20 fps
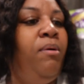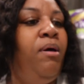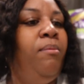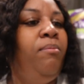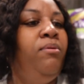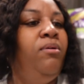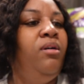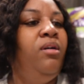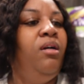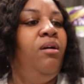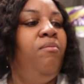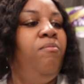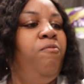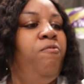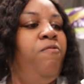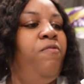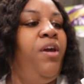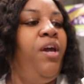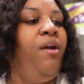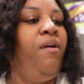Bubblegum
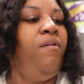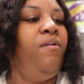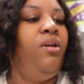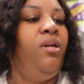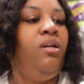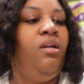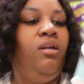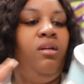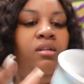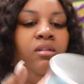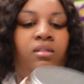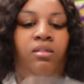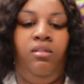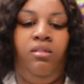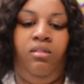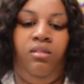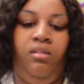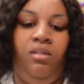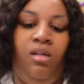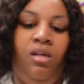Fairy.
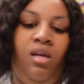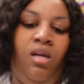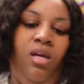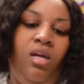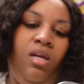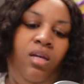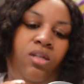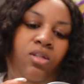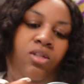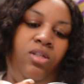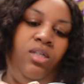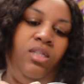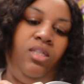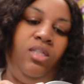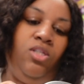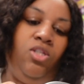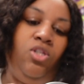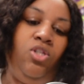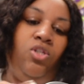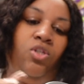This
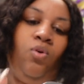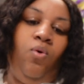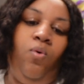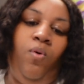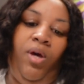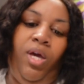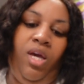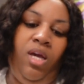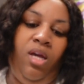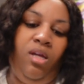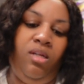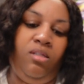is soy,